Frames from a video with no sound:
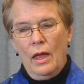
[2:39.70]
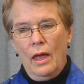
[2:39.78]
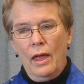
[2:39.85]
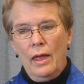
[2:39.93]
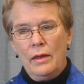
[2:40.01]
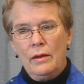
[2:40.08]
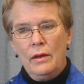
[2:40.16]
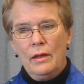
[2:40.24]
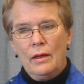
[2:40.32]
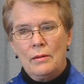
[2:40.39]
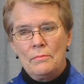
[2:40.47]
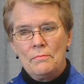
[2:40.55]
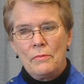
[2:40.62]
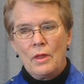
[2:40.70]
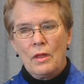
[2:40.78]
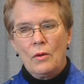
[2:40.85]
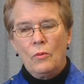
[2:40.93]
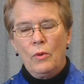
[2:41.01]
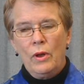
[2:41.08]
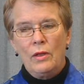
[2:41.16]
And
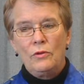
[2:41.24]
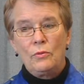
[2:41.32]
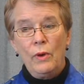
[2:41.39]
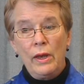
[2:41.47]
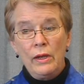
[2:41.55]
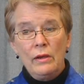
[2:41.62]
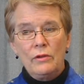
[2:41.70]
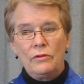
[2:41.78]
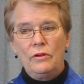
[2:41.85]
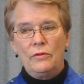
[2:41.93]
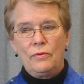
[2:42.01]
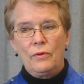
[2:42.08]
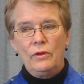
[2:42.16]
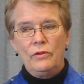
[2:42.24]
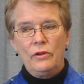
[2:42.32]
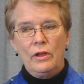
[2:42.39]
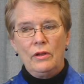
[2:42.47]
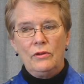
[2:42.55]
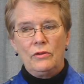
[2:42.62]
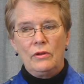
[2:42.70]
whereas readiness
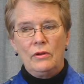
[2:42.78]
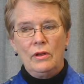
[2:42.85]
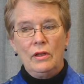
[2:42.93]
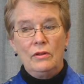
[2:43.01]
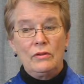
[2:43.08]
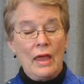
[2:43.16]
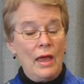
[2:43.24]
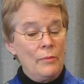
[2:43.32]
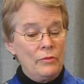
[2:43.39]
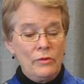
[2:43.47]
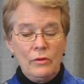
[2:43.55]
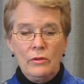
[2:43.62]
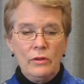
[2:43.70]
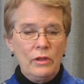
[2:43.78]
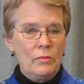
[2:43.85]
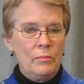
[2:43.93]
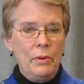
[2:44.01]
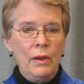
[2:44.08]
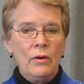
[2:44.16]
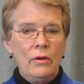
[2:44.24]
differentiation is absolutely
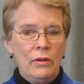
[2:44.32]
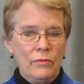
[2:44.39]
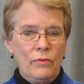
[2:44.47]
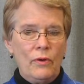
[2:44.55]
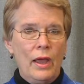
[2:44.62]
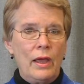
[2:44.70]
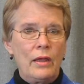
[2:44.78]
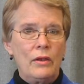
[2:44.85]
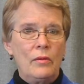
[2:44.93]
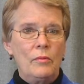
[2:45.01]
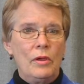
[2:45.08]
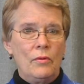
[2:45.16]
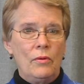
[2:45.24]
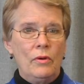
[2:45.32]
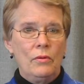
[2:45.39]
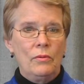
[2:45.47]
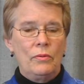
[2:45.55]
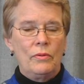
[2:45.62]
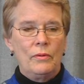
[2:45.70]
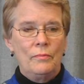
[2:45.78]
imperative for academic
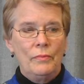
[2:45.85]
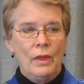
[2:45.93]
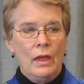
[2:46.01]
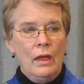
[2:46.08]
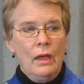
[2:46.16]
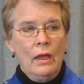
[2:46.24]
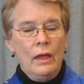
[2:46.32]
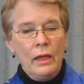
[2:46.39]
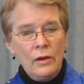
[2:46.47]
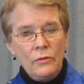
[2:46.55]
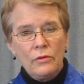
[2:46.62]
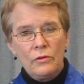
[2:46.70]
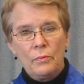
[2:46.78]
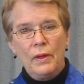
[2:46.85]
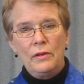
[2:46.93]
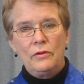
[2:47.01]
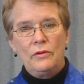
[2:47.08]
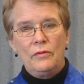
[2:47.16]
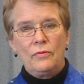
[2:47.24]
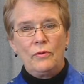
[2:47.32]
growth,
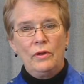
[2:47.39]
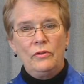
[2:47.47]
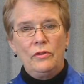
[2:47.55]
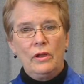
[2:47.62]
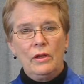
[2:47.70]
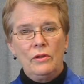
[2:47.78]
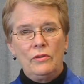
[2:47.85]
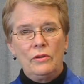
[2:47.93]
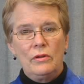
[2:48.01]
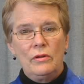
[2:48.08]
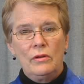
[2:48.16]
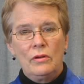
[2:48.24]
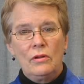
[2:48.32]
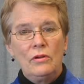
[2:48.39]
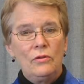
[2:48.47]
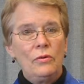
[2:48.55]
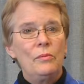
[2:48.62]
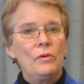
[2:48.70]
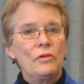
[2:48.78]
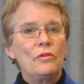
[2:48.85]
interest-based differentiation
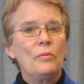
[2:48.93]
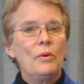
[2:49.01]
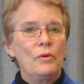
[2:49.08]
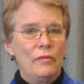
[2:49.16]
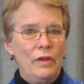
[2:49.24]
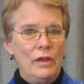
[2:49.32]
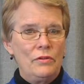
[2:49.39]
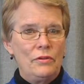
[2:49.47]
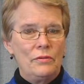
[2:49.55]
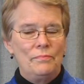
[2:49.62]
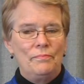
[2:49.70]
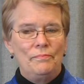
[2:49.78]
contributes to motivation.